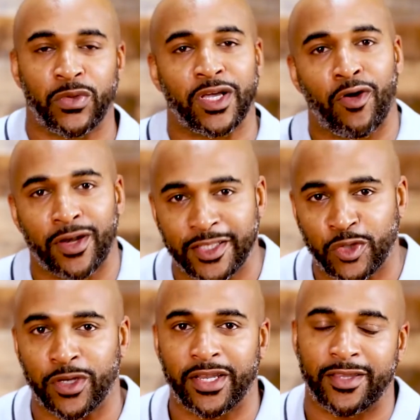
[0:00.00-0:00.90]
We're going
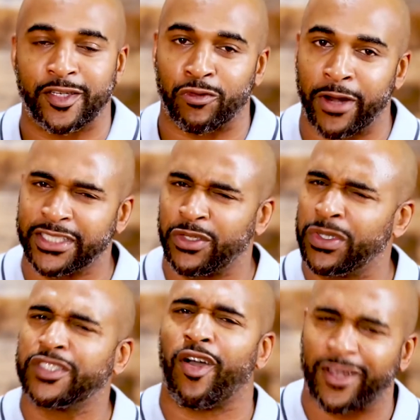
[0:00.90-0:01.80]
into another direction.
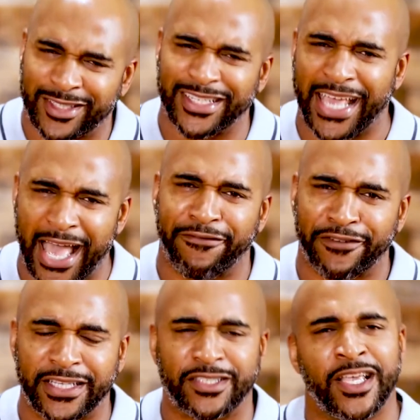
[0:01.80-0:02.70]
We're talking to the
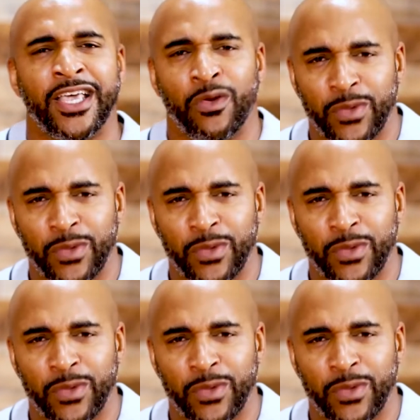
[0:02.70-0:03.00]
athletes.